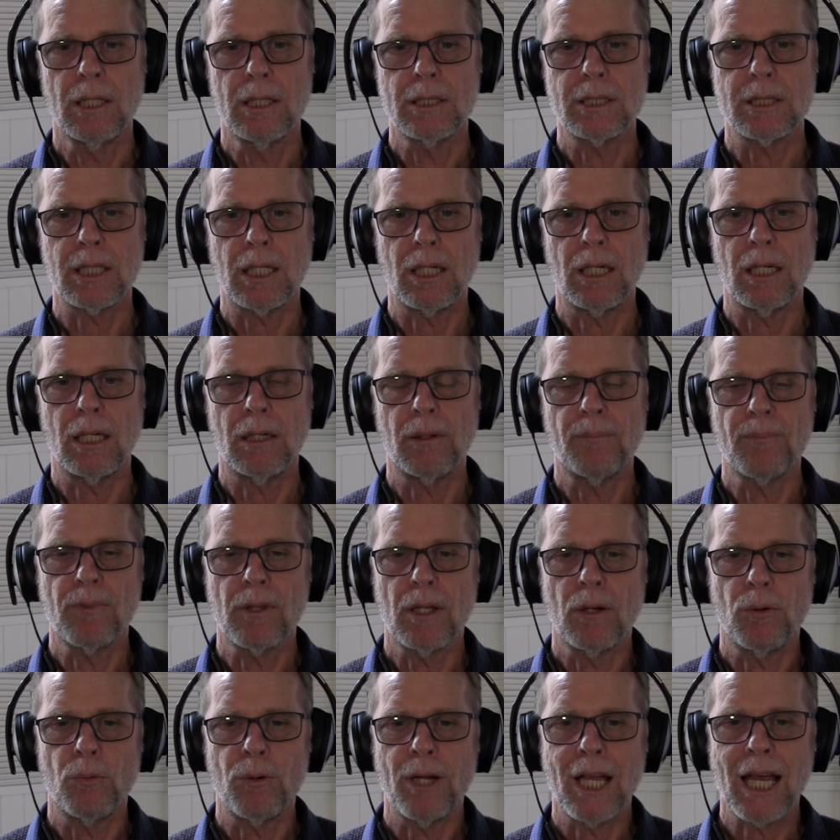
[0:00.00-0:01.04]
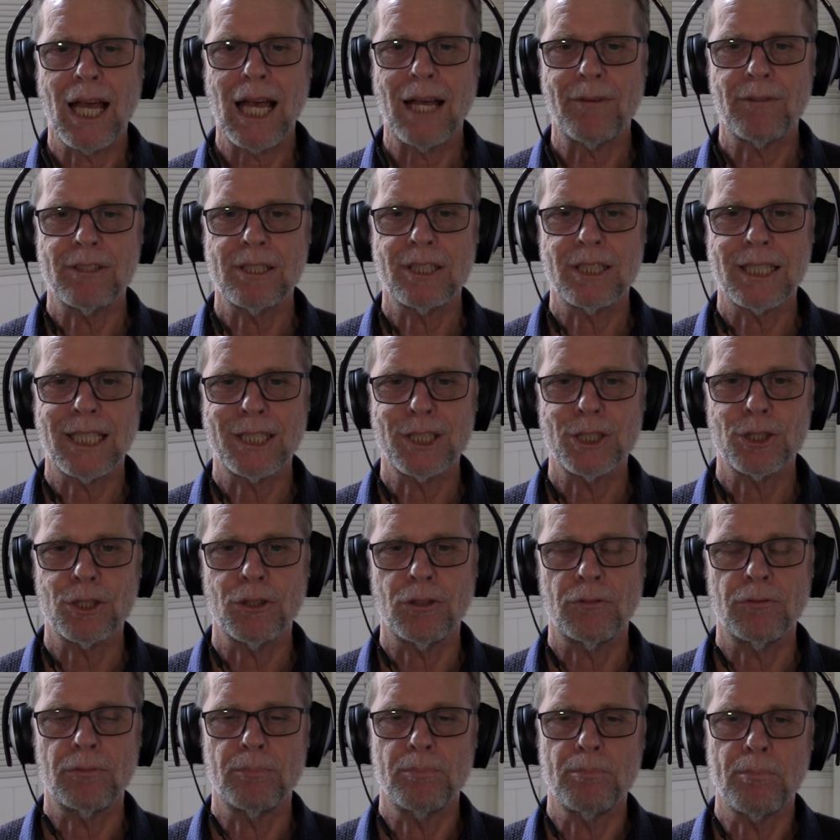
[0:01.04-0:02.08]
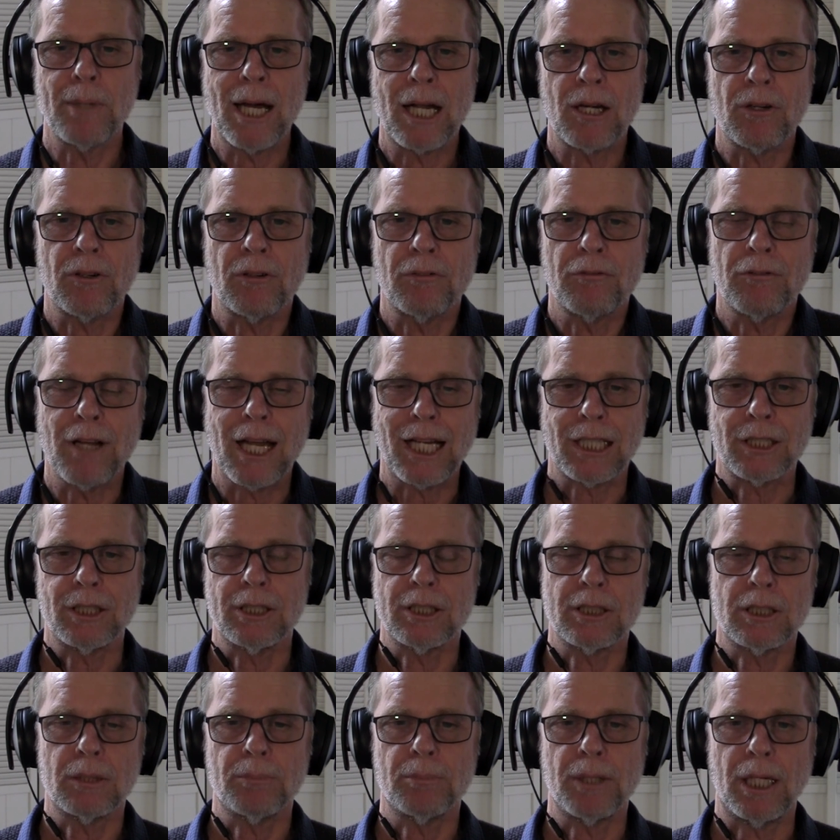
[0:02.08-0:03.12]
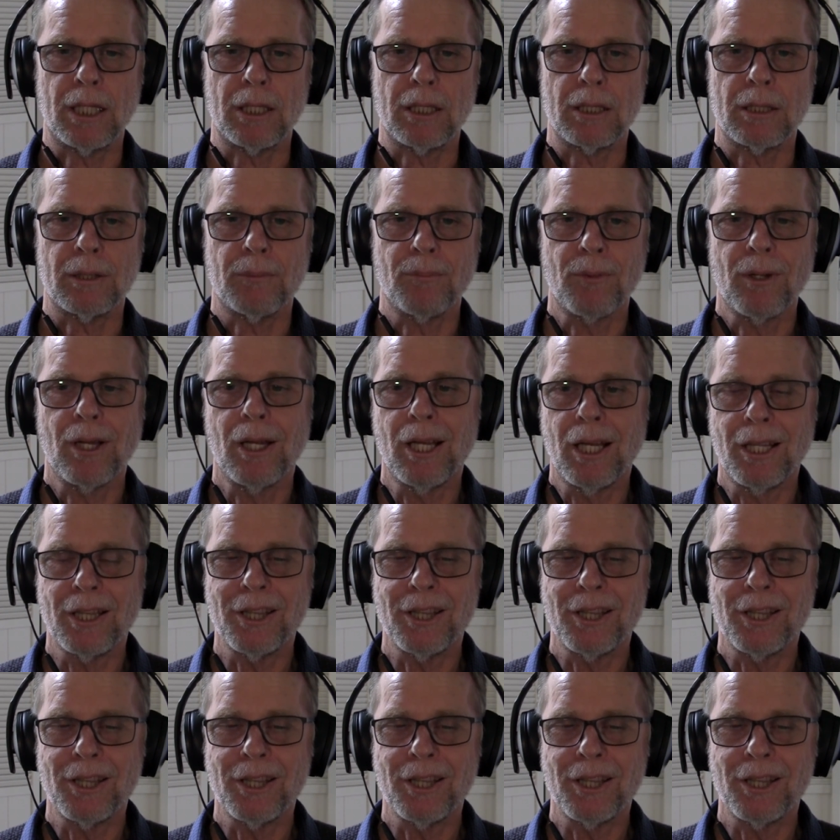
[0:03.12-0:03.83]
So we have a sense of matter-of-factness about it.